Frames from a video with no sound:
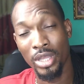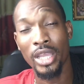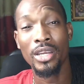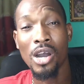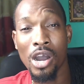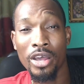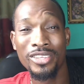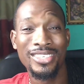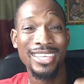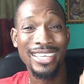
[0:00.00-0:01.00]
in
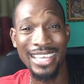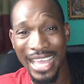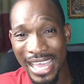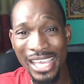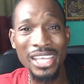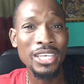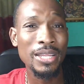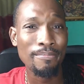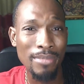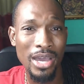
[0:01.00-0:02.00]
order to gain
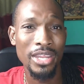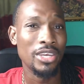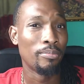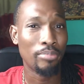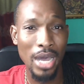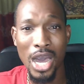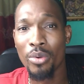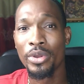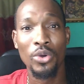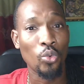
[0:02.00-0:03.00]
the money, the
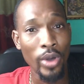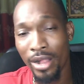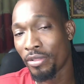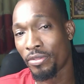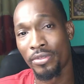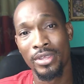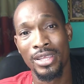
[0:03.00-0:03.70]
power, the wealth.